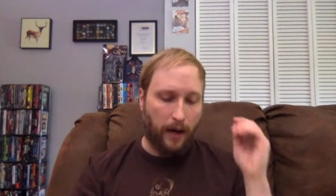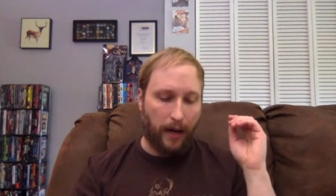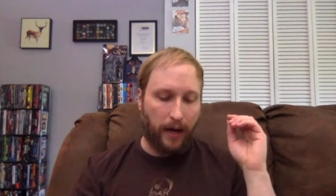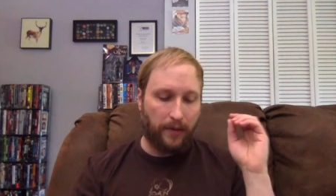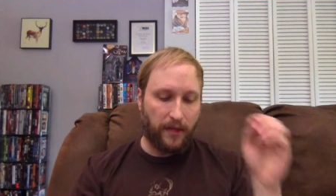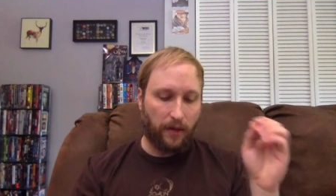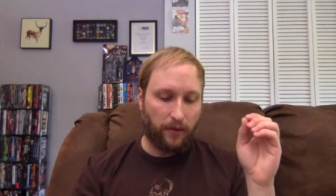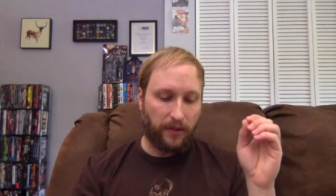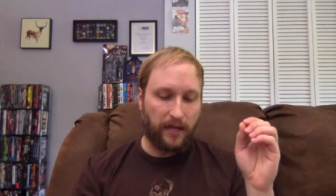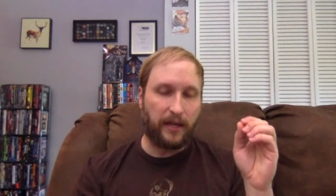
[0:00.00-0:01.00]
Uh, the
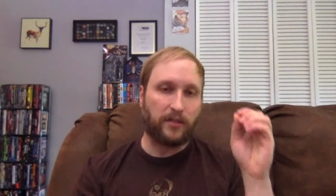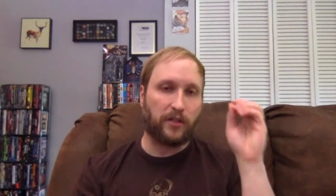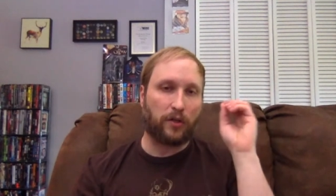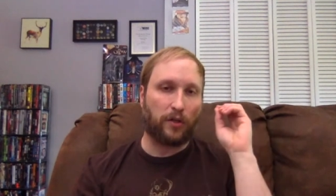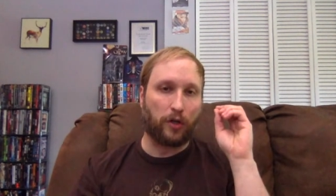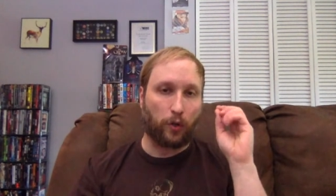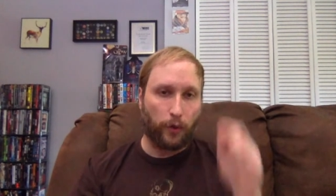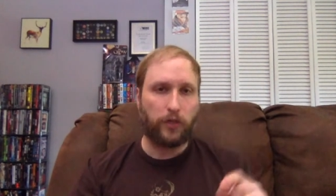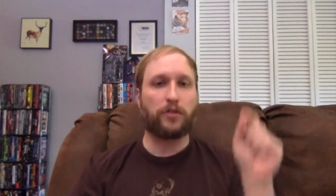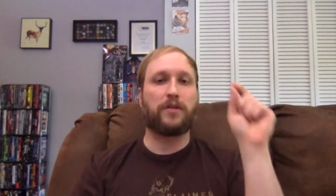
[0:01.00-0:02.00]
other thing is the the
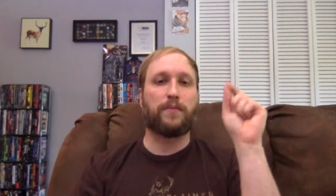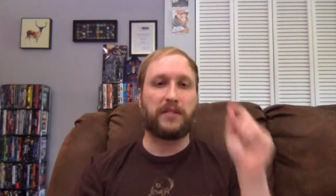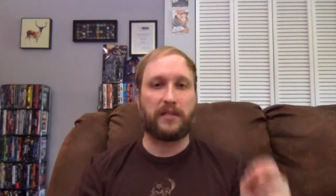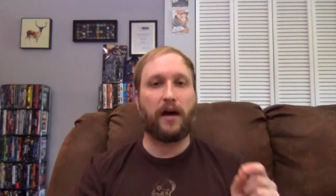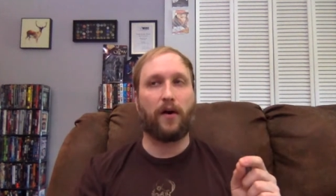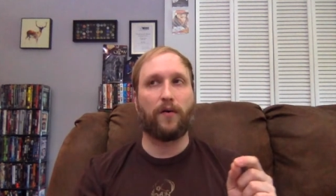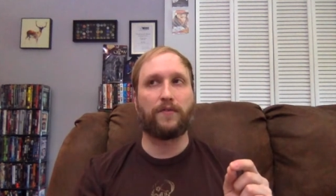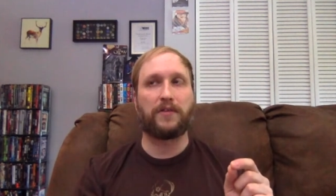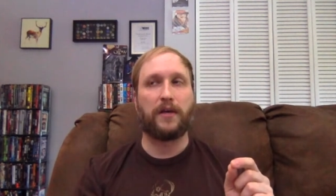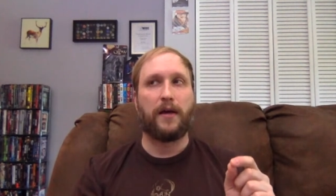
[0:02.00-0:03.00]
creatures
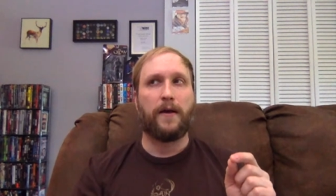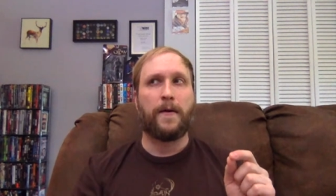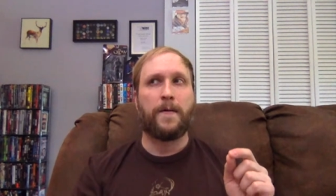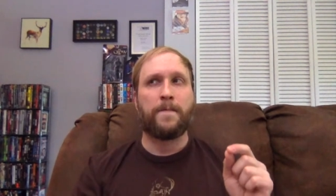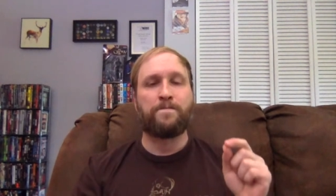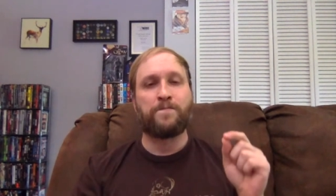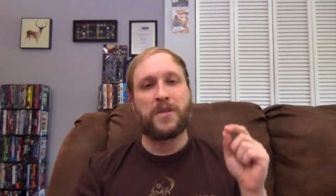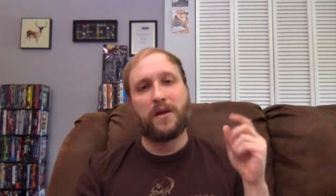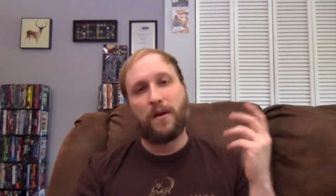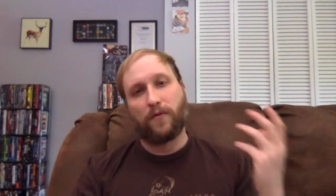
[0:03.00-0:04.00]
themselves.
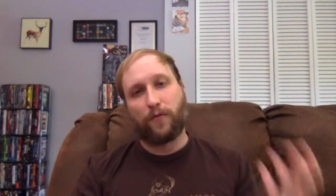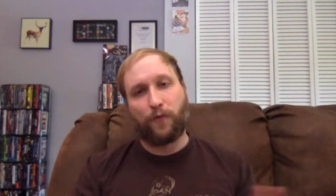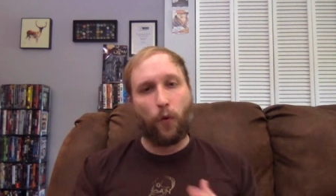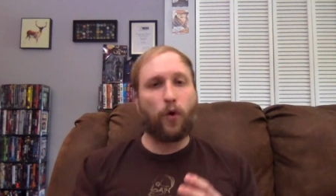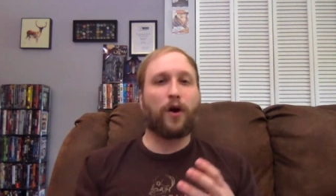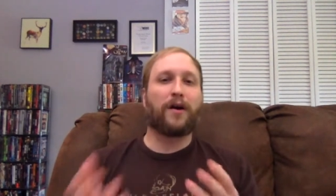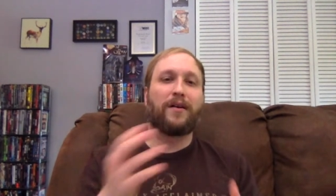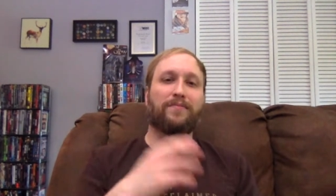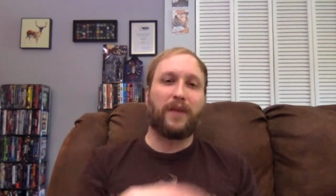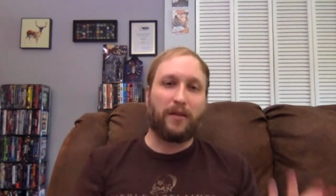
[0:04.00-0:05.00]

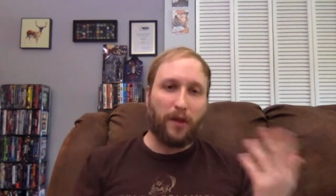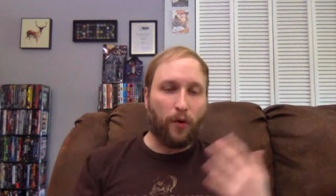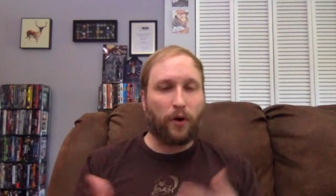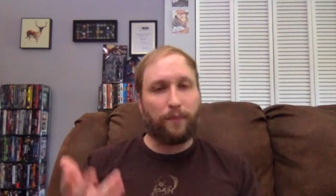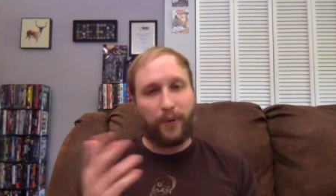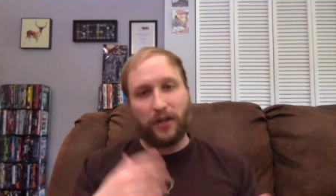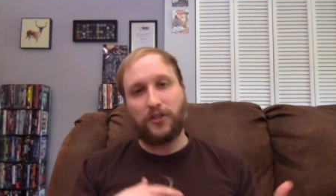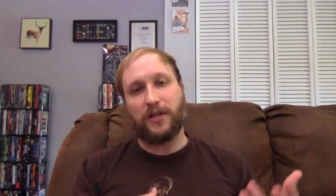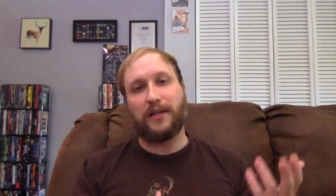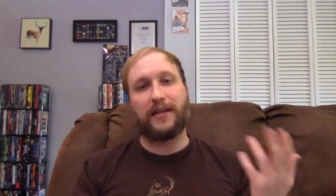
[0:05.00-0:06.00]
For a lower
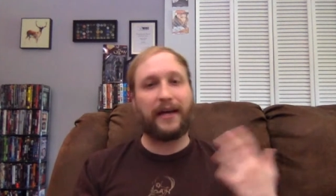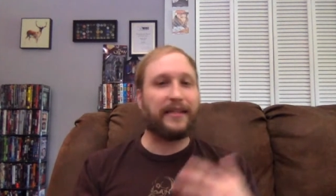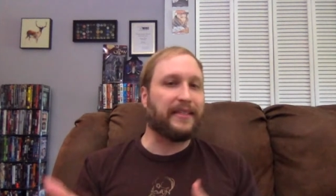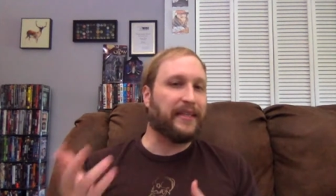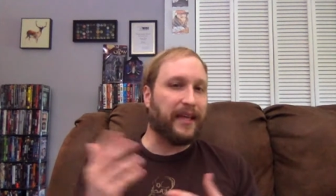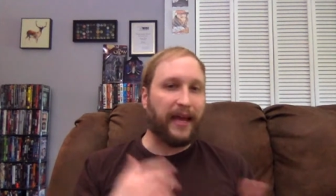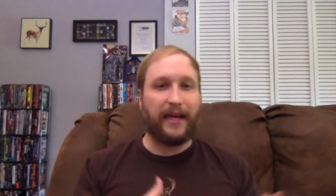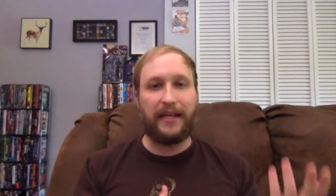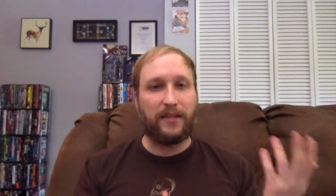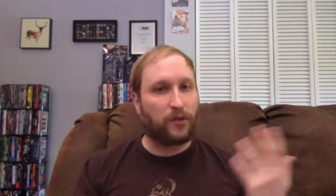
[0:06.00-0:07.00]
budget
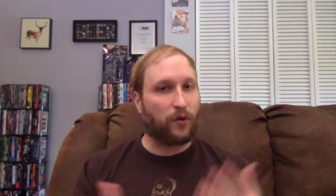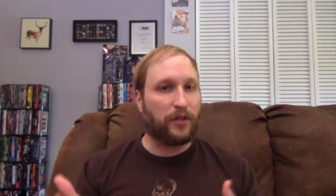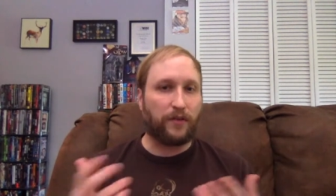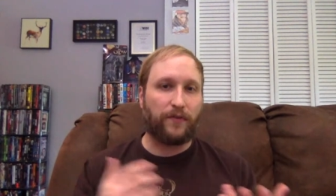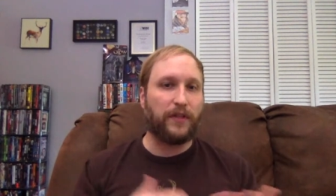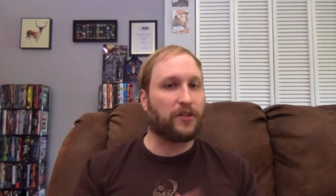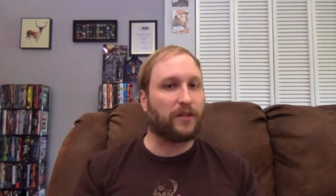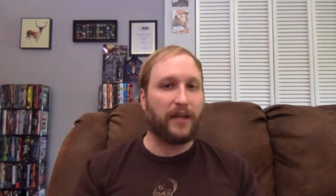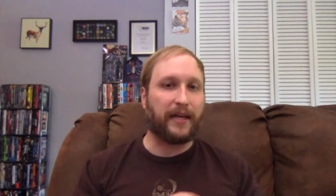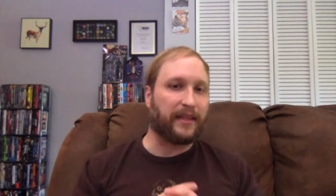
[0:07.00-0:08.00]
1980s creature feature
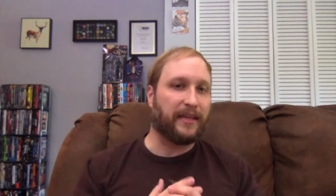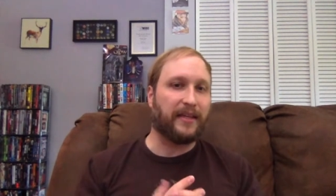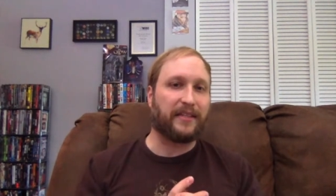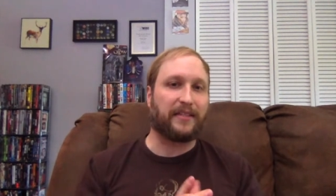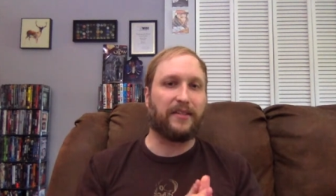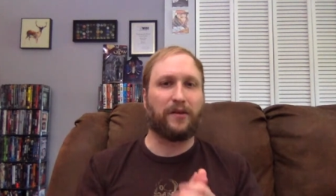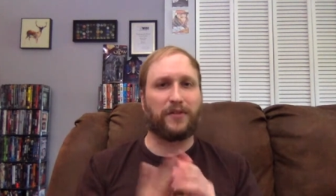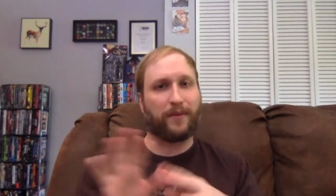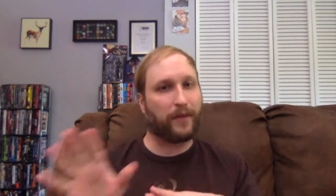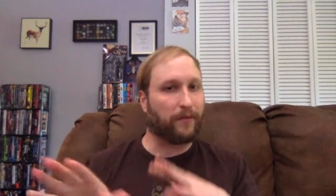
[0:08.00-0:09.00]
like this, you know
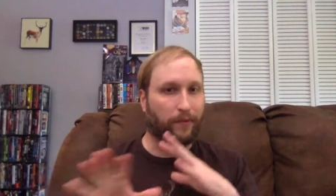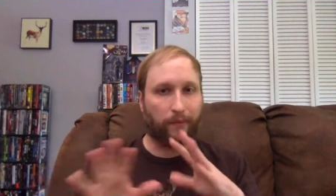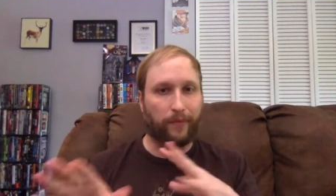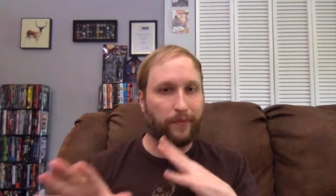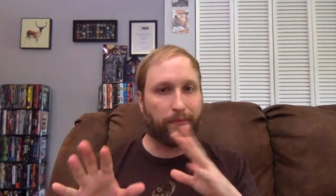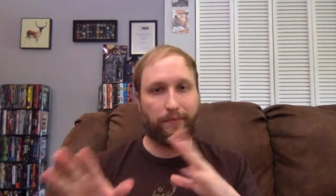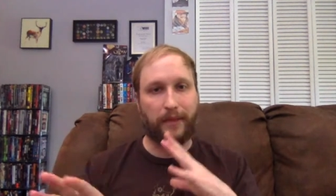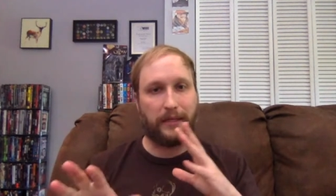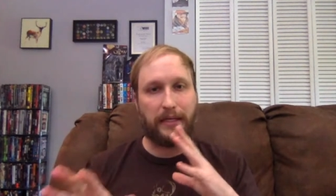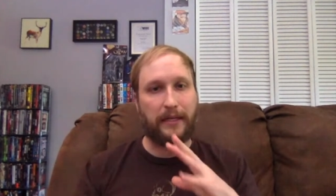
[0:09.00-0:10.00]
something from
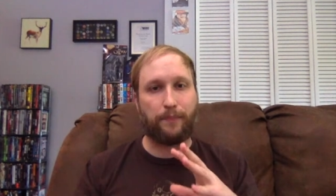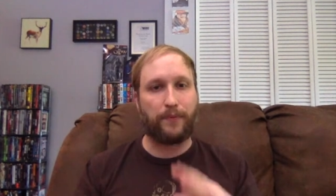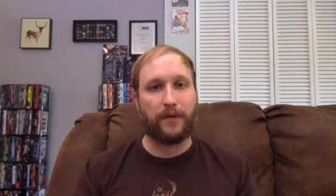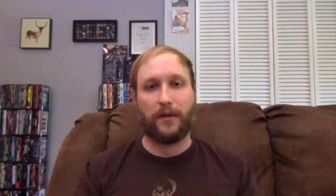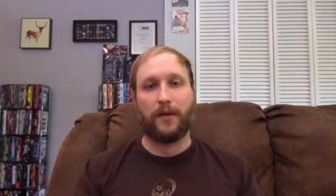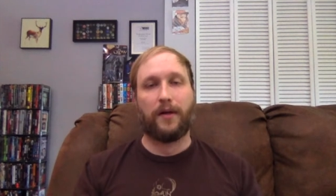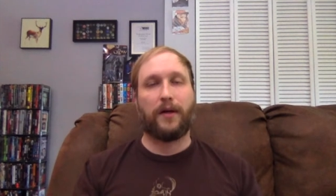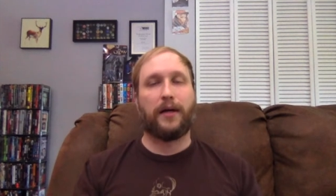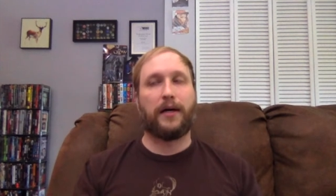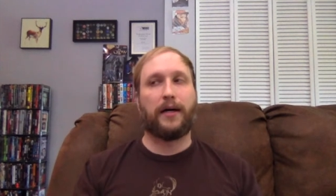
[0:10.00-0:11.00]
the deep,
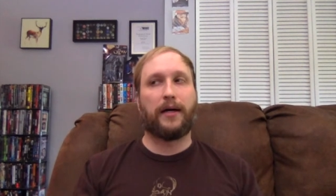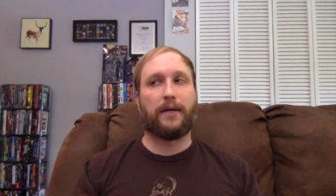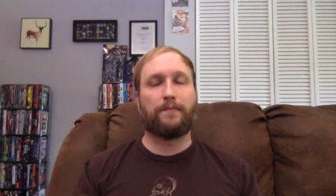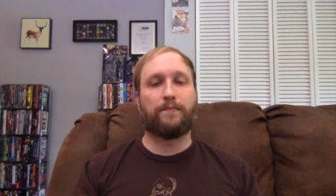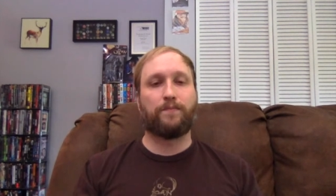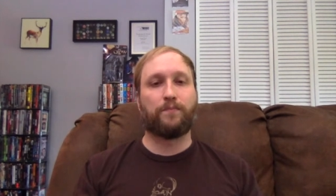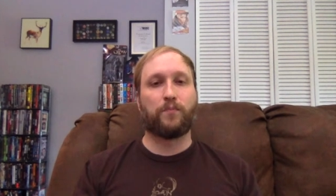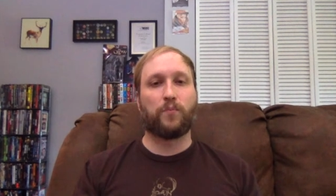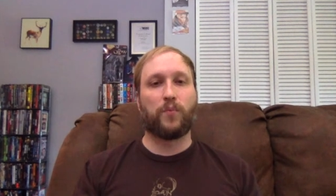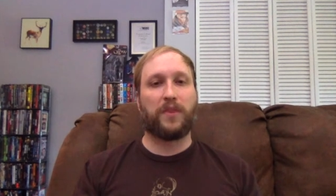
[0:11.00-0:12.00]
um,
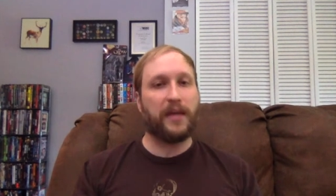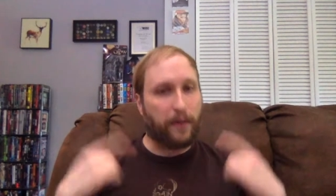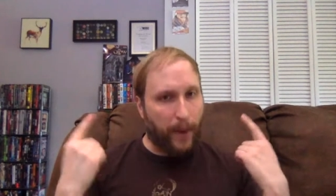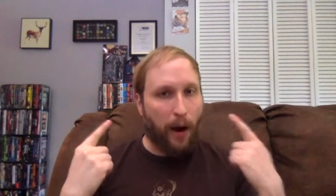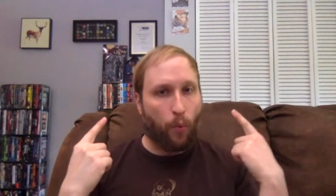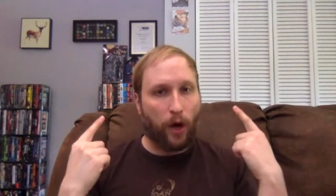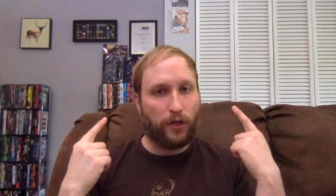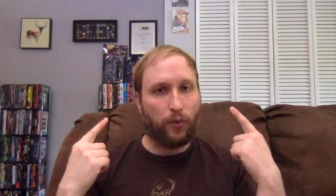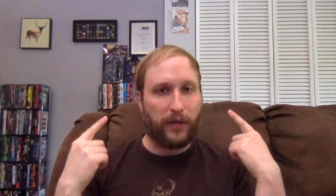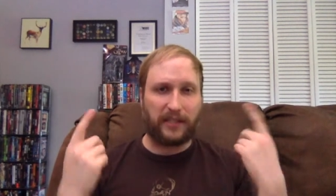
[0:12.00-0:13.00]
think about
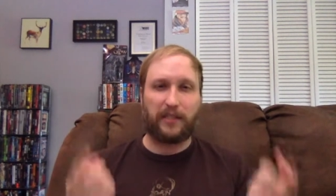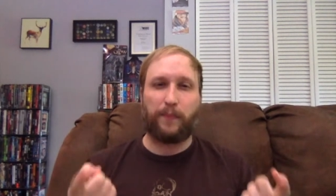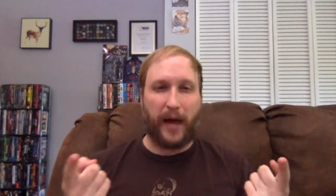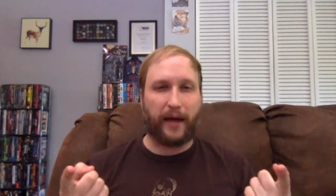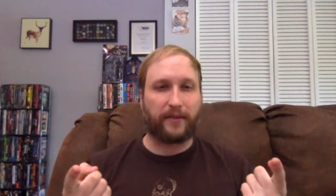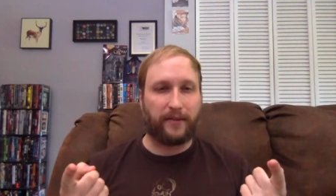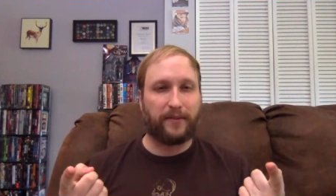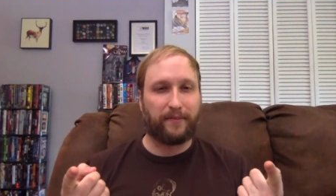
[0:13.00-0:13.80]
what you would expect